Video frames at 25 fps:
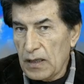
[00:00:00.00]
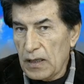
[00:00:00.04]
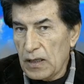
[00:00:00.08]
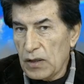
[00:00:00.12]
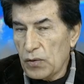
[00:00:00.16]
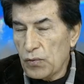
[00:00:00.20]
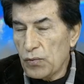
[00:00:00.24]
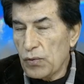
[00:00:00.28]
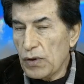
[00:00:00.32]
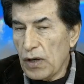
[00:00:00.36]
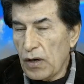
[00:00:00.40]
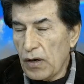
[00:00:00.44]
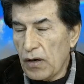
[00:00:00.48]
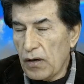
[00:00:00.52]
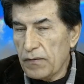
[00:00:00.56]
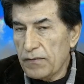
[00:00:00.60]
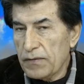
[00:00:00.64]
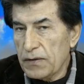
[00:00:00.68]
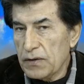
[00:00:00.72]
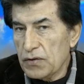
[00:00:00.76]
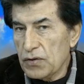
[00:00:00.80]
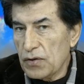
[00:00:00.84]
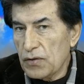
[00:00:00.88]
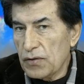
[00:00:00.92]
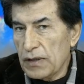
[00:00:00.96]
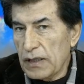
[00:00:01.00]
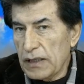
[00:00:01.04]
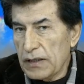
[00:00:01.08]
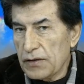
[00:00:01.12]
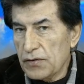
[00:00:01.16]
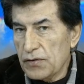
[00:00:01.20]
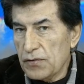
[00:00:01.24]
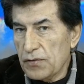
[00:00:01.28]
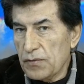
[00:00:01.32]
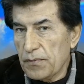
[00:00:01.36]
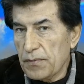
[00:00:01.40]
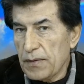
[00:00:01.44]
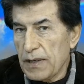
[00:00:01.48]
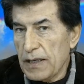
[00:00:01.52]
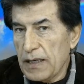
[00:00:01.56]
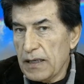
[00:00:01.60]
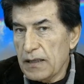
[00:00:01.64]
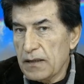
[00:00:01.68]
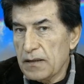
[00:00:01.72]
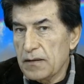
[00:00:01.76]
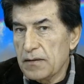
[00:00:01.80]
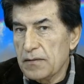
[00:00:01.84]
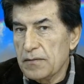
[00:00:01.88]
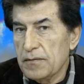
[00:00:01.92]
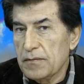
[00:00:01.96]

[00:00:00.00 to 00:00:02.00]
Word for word: We often don't assume that.